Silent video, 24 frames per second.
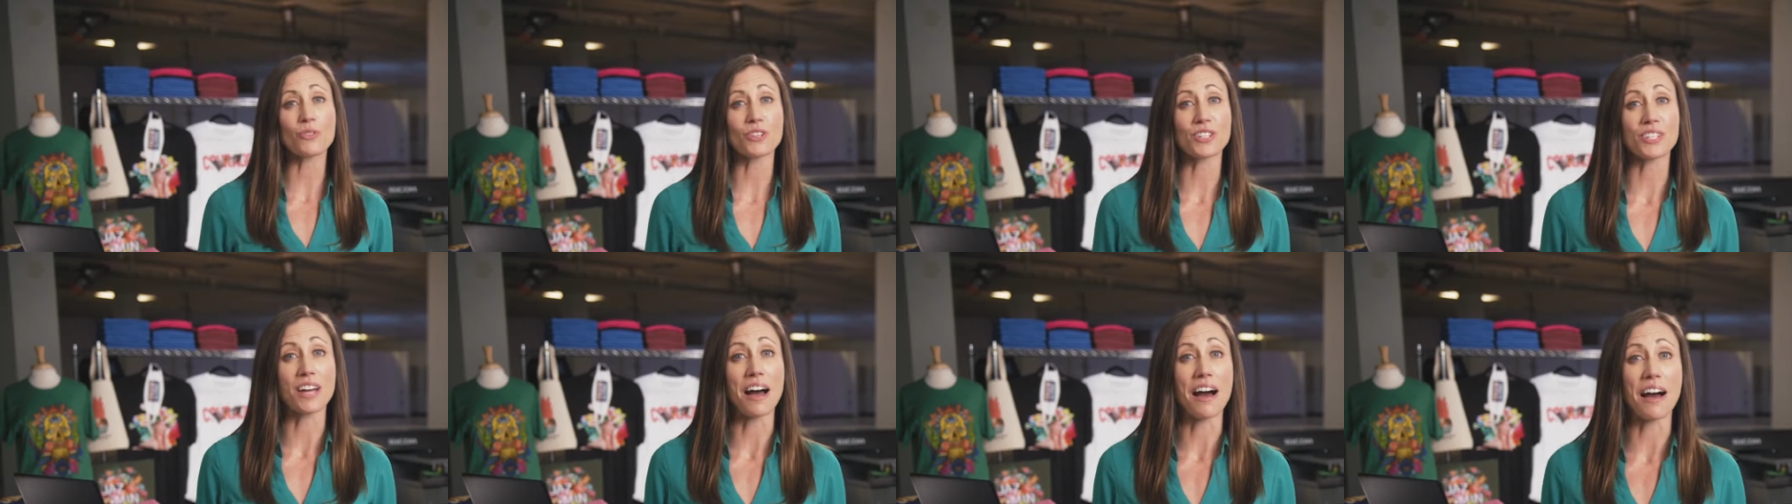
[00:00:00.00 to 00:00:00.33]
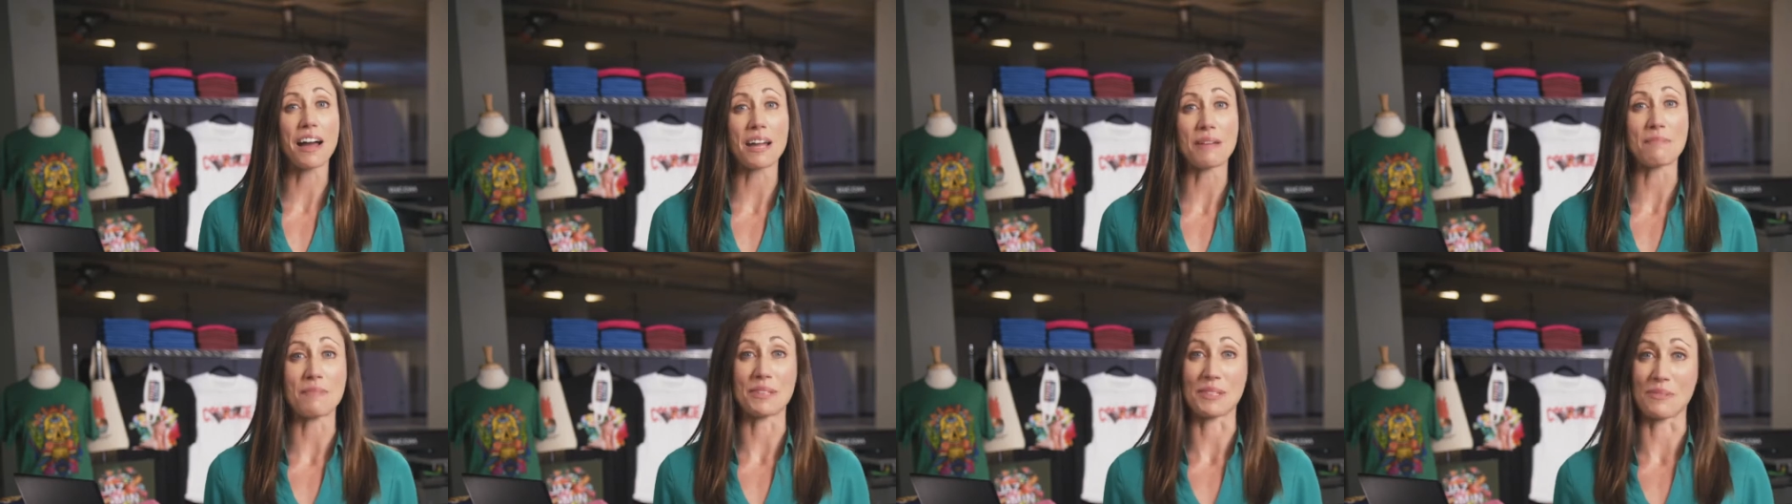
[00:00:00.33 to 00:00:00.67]
where
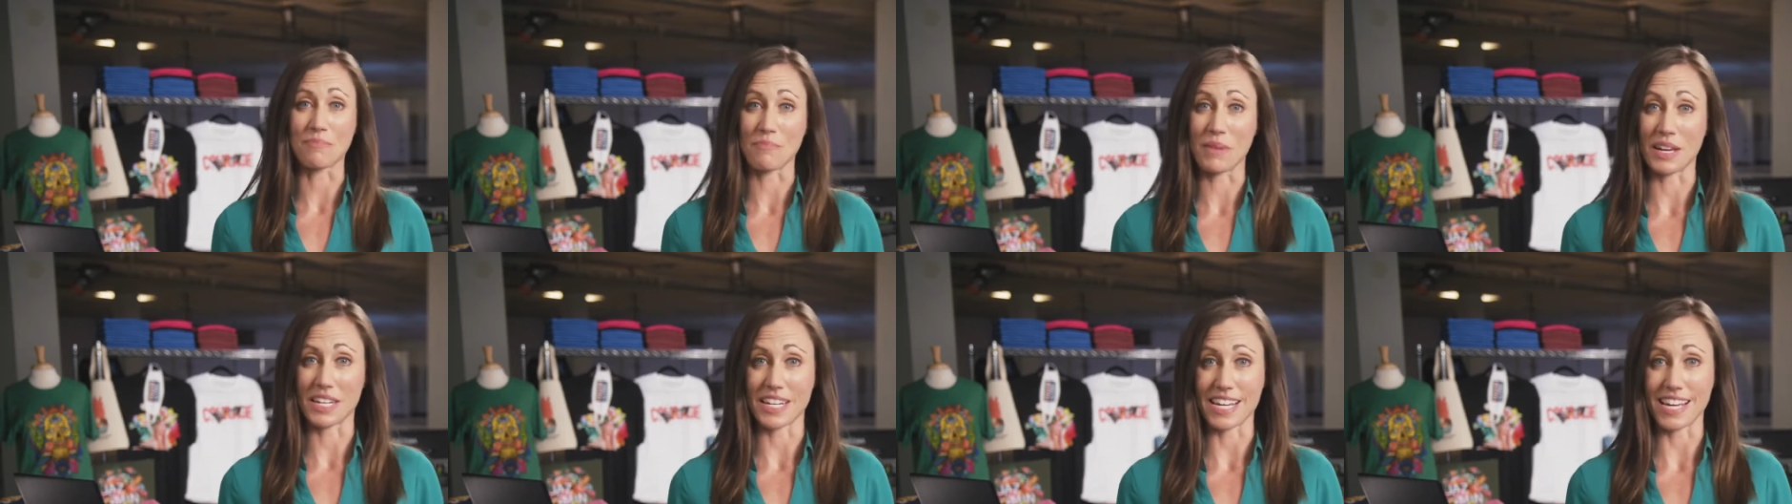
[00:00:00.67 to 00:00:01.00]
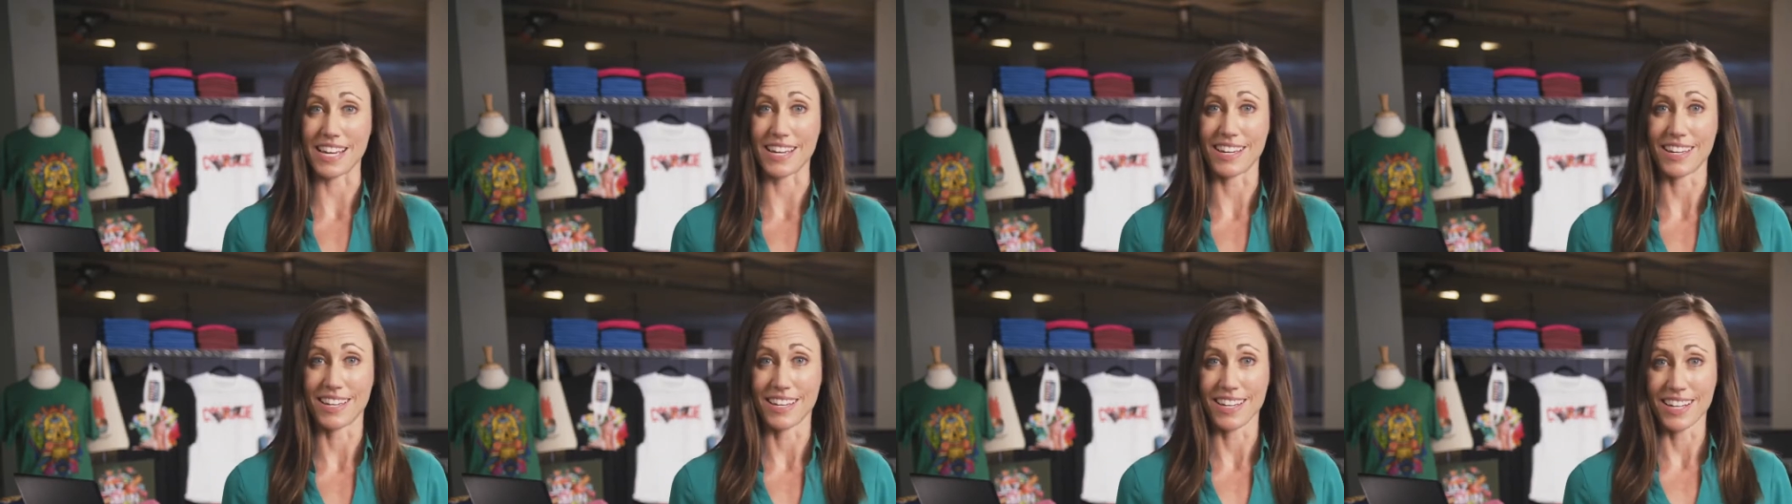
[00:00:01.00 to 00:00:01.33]
time is money,
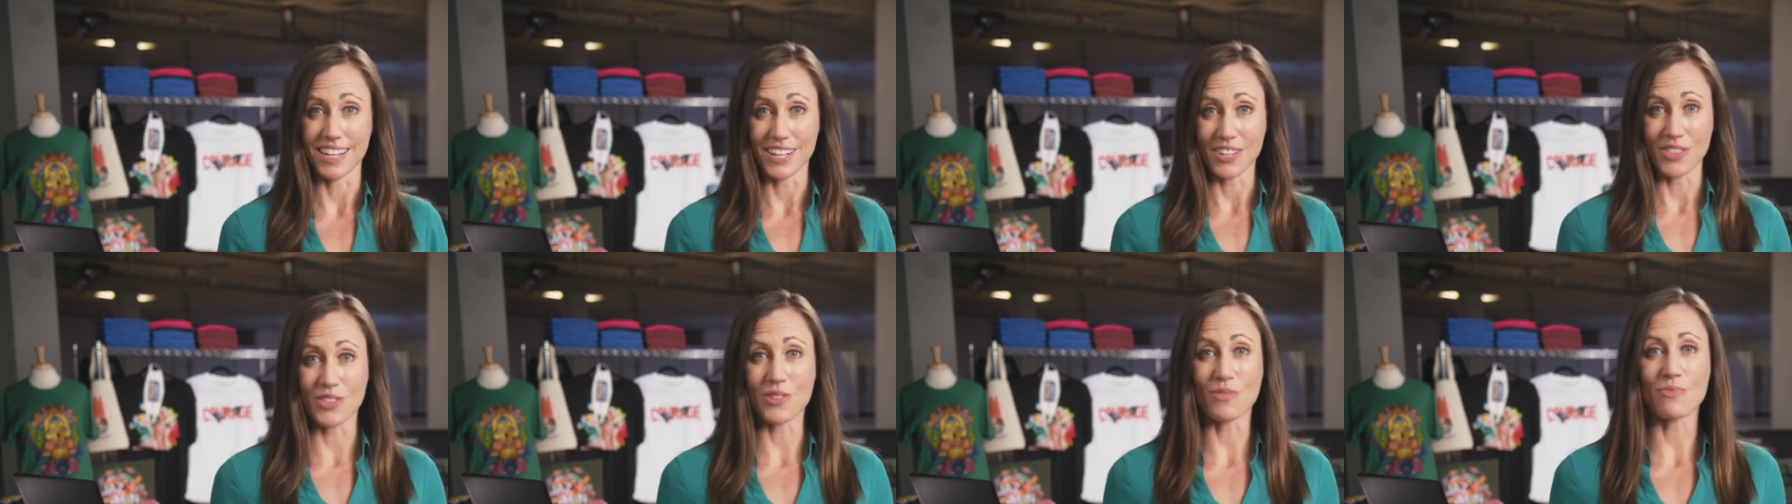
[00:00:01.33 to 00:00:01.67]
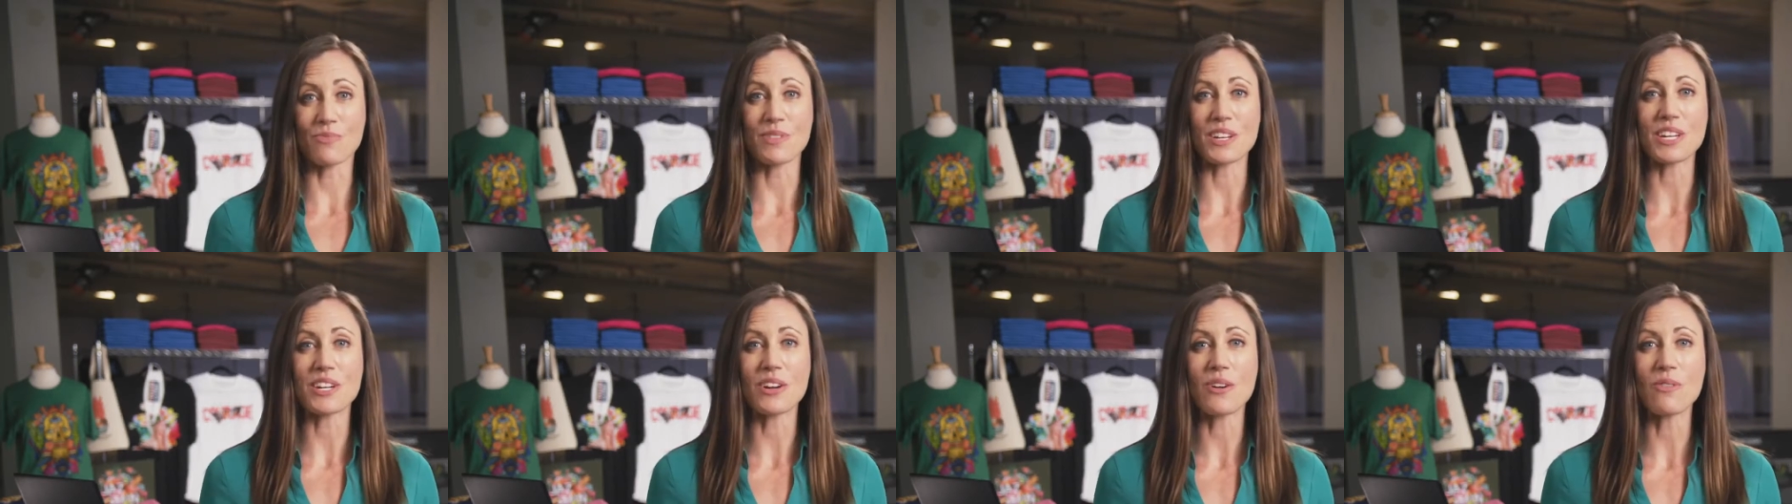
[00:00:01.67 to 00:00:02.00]
the
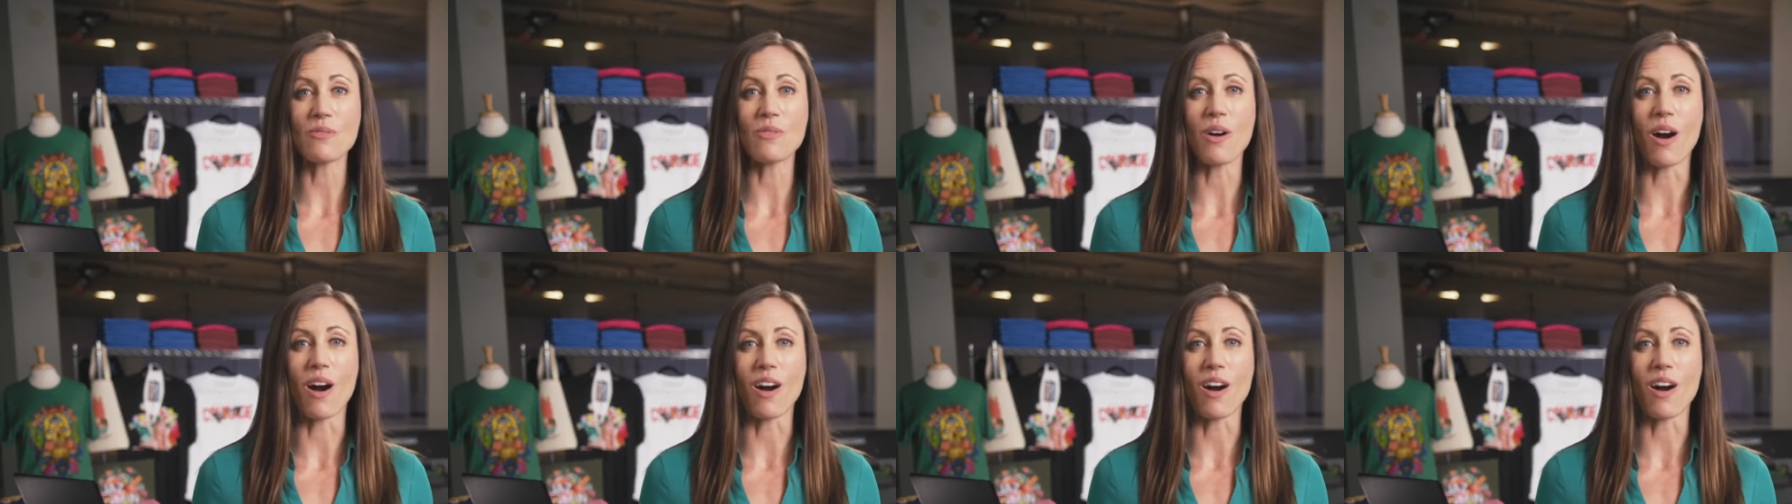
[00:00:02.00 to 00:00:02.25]
Ricoh